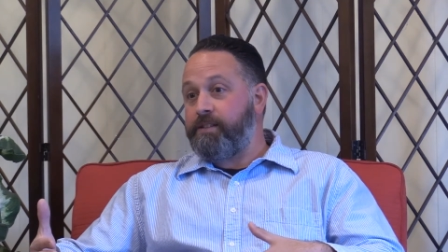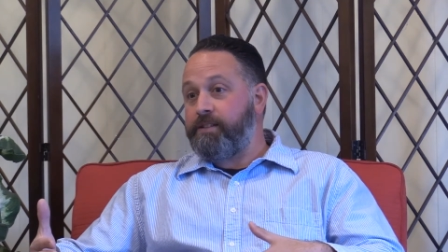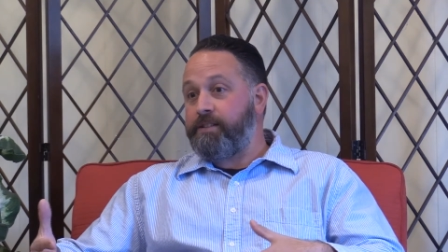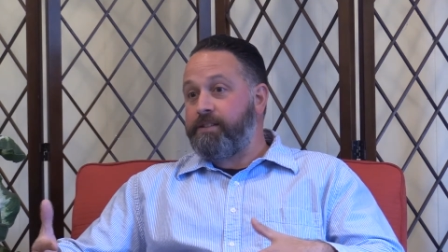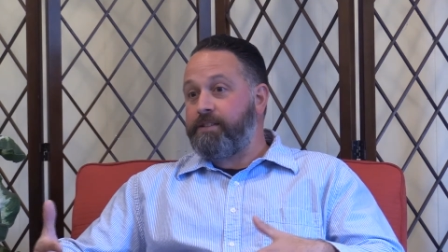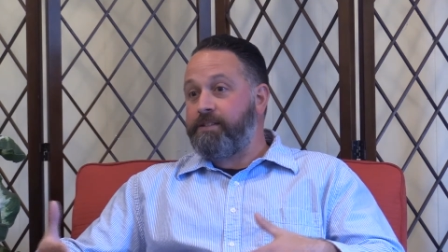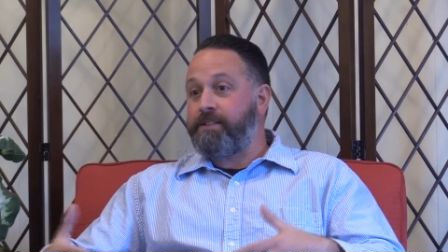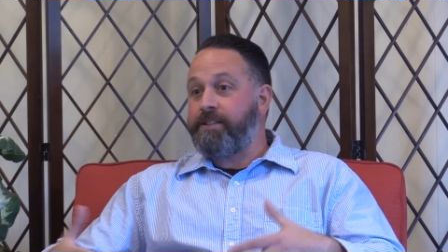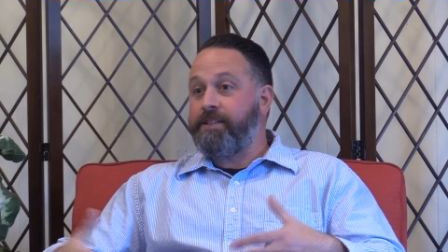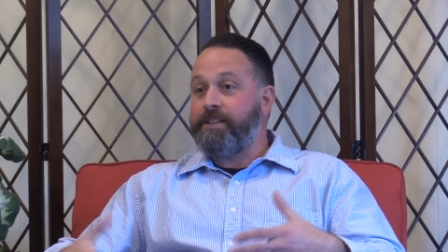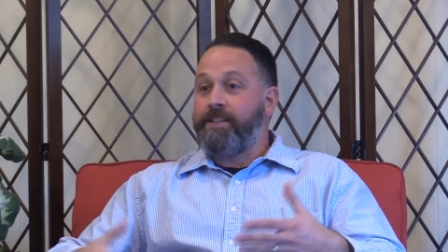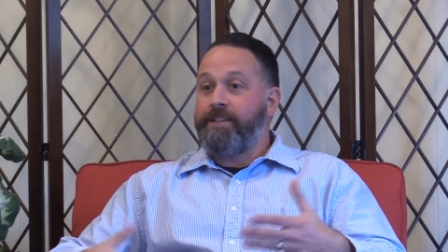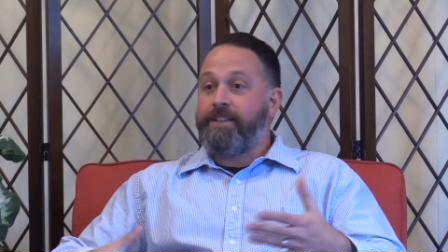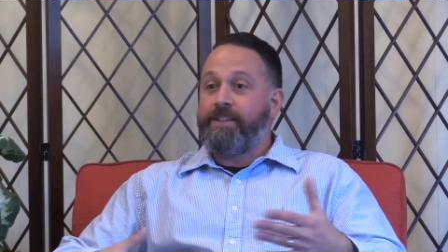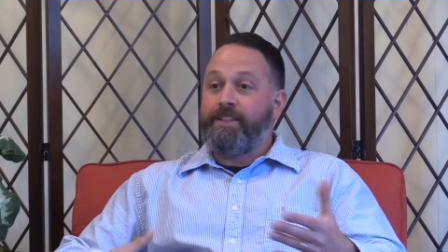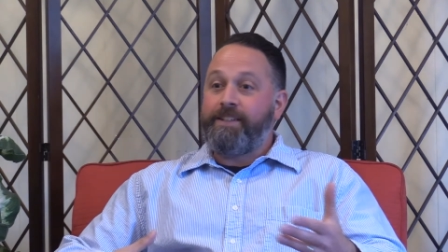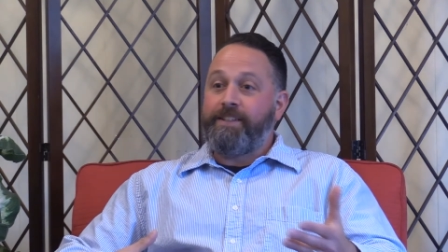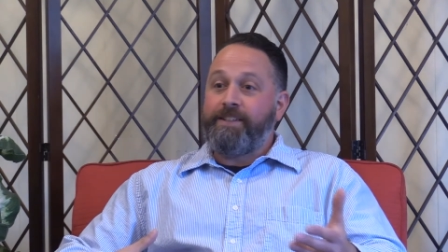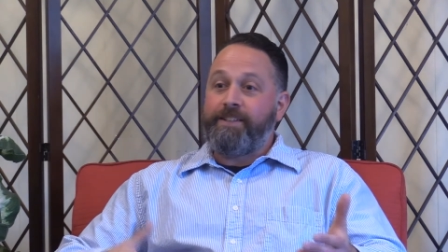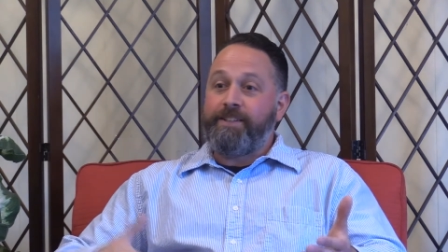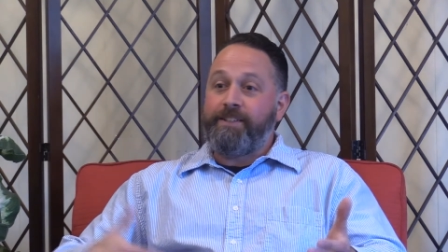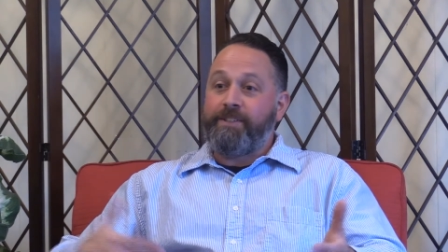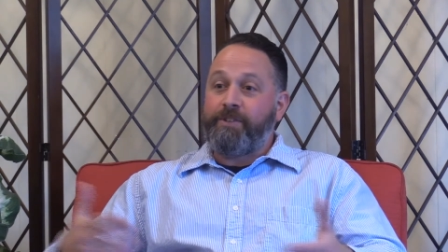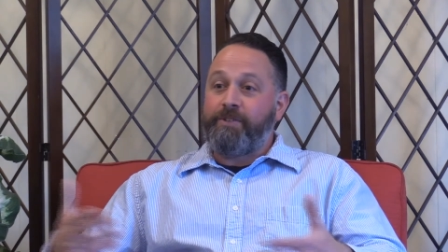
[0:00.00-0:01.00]
and
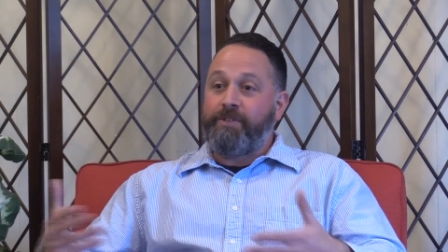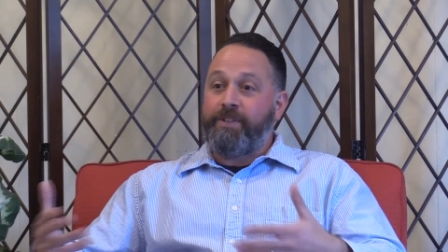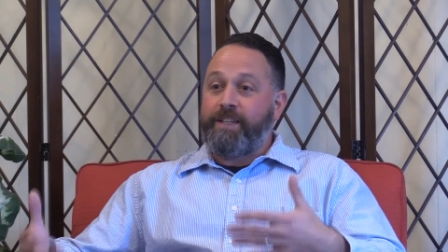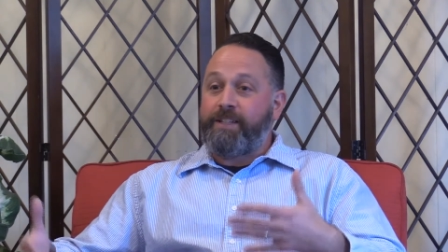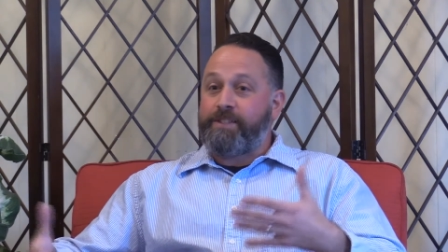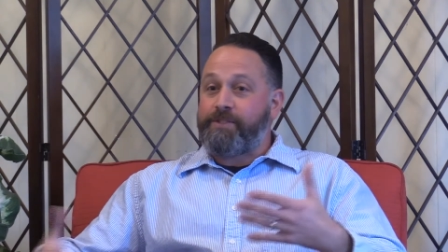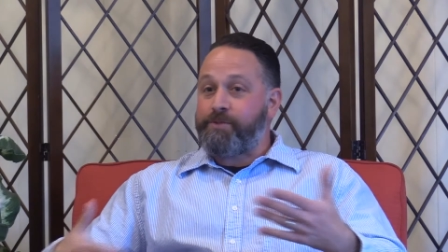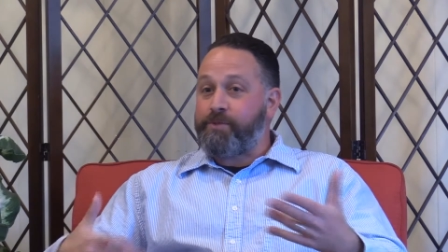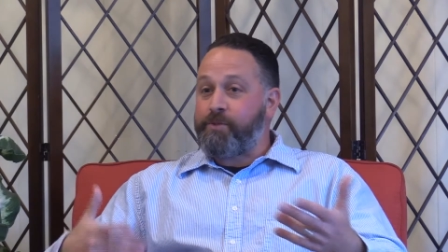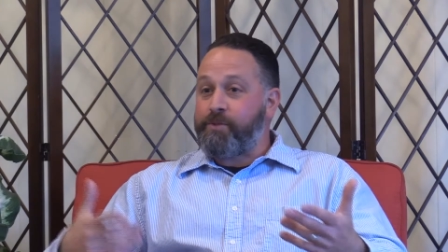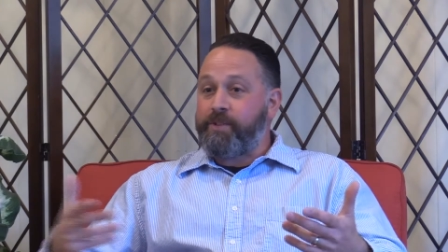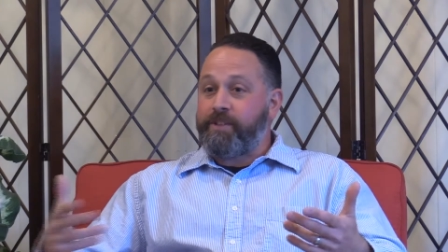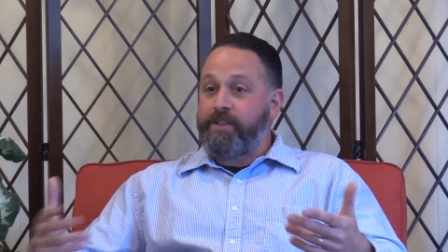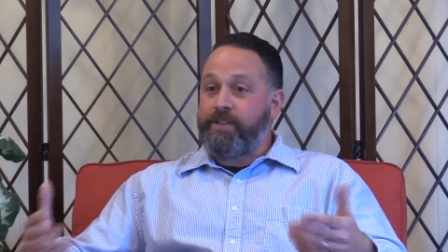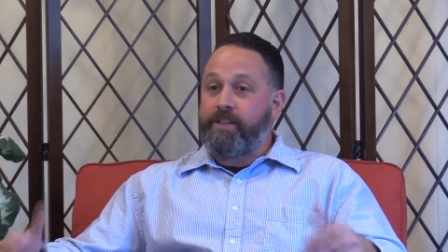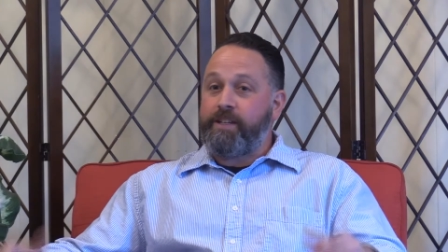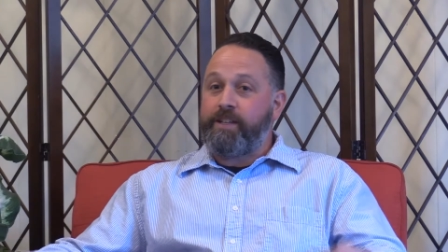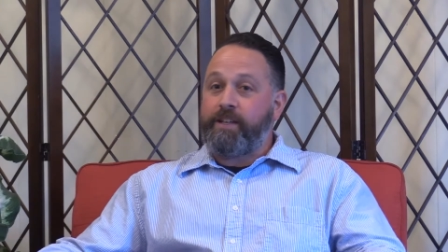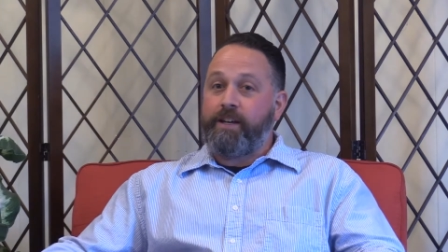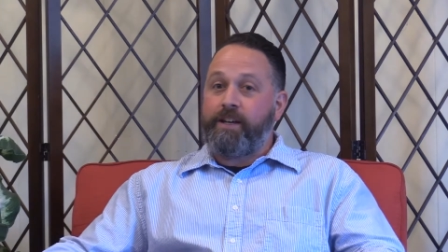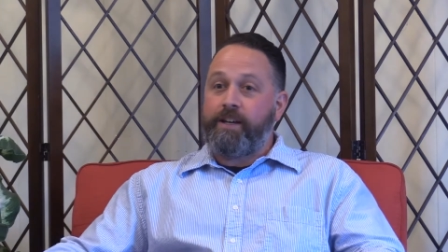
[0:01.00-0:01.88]
that sort of thing.